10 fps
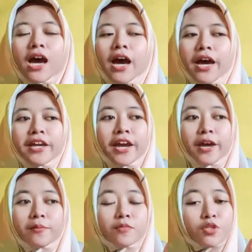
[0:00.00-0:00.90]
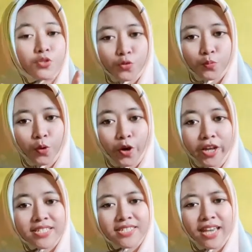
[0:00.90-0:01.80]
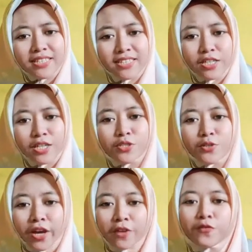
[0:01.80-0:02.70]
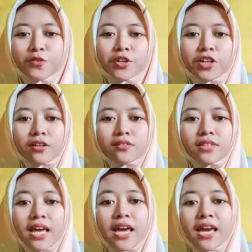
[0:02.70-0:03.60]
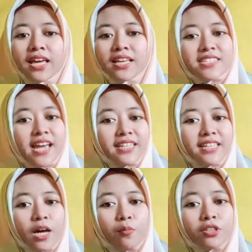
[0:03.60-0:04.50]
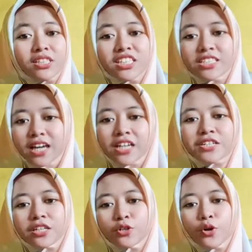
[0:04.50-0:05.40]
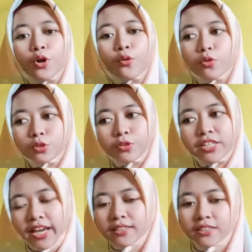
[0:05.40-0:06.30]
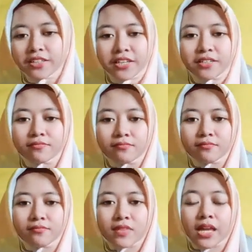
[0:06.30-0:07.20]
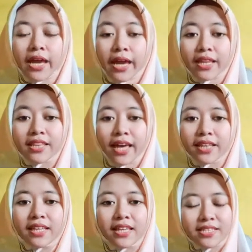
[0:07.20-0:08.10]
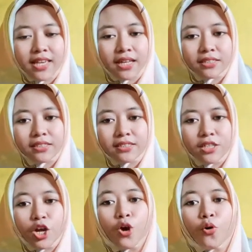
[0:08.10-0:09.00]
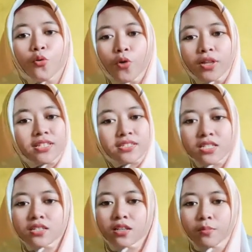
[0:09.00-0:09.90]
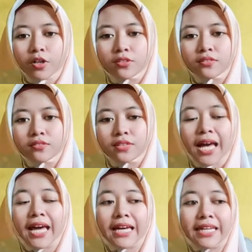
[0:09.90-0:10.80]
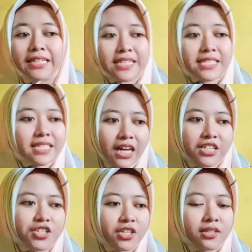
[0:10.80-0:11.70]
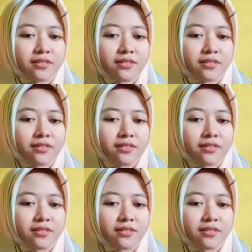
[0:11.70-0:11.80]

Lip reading: I am super excited to have you here. Excited about the discussion what we get today. And that's exactly what this is all about. Discussion.